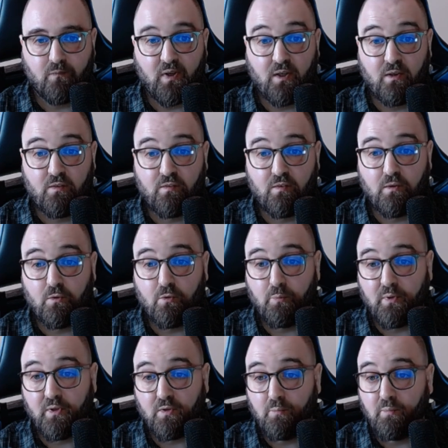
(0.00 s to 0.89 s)
is
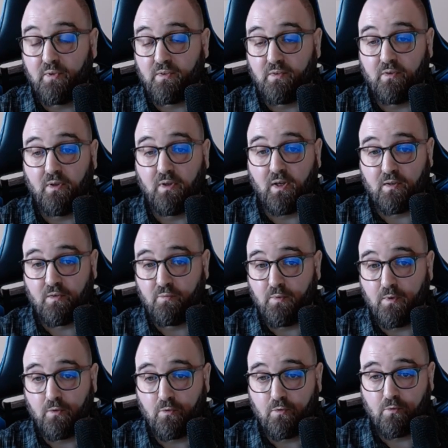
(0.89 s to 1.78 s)
incremental materialized
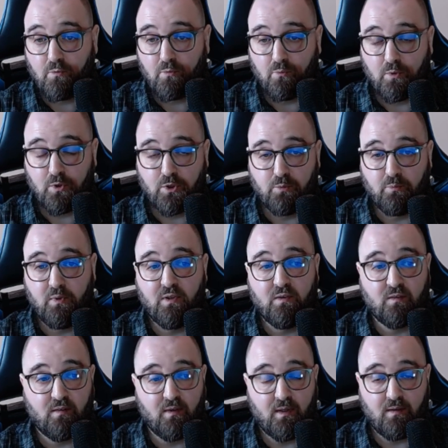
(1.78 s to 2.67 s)
views, which
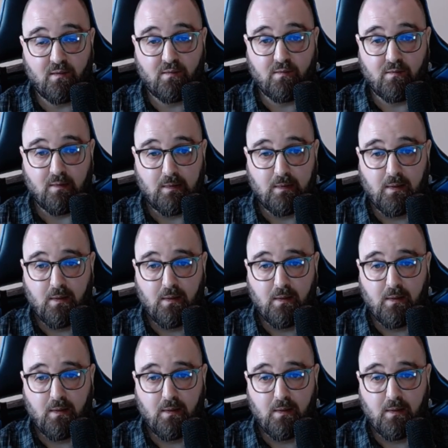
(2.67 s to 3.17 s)
means that